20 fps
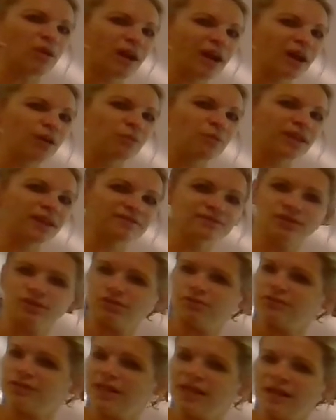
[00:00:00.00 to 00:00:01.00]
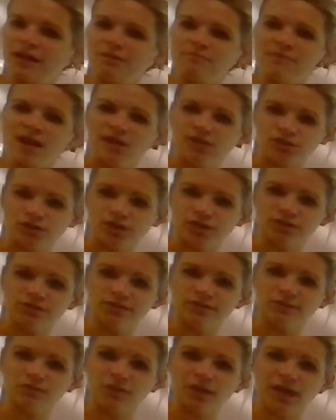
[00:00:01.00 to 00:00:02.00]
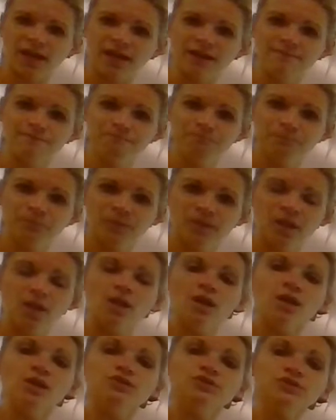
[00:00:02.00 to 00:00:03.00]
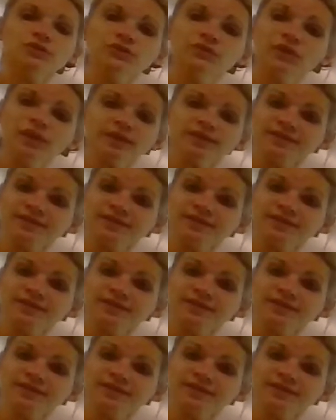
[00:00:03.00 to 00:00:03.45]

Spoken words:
how we have to create our measures, okay? So first